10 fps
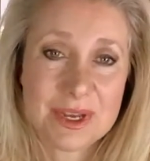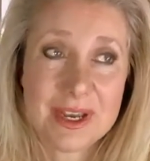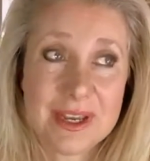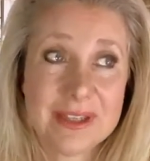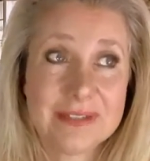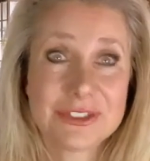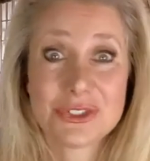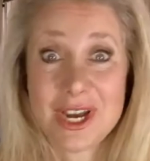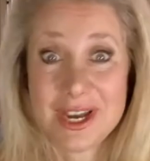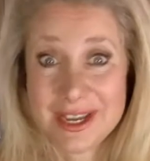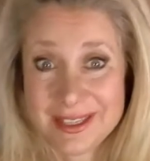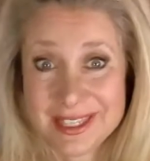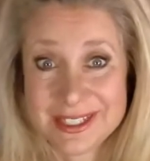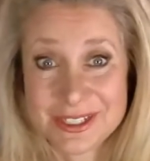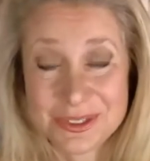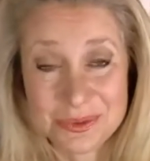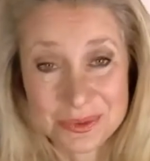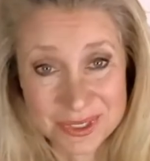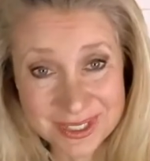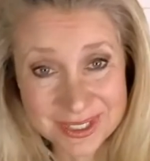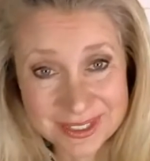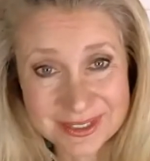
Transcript: I tried that didn't work.